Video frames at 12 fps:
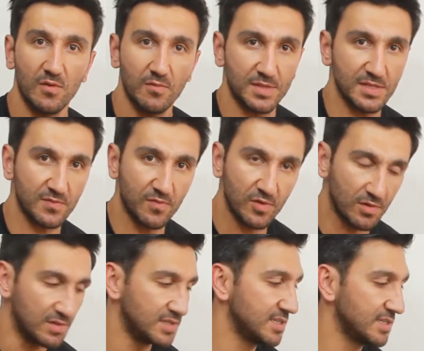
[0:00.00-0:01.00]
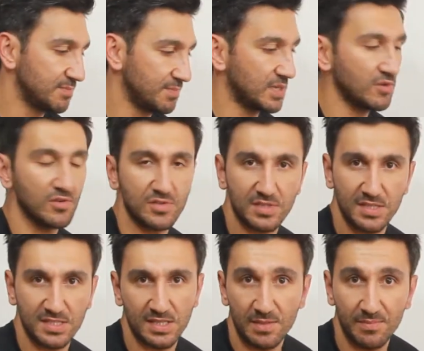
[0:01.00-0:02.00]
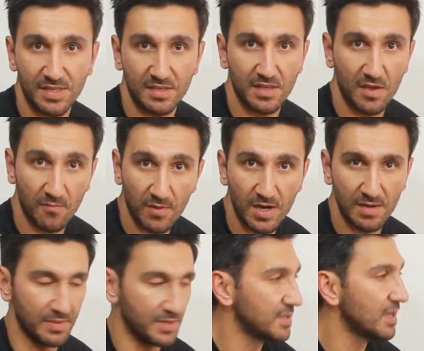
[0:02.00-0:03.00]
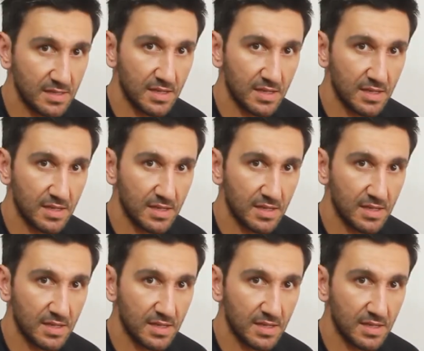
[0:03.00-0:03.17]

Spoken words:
with this fungal disease because there's a limited environment.